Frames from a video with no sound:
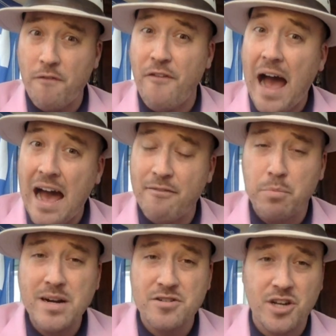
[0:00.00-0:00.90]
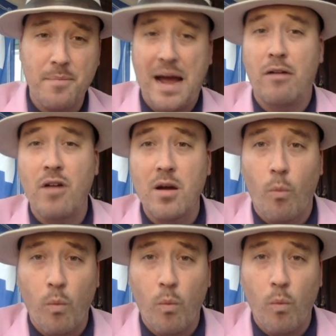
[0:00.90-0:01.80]
or five Breeders' Cup outright
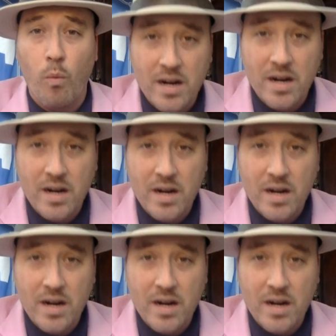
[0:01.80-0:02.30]
winners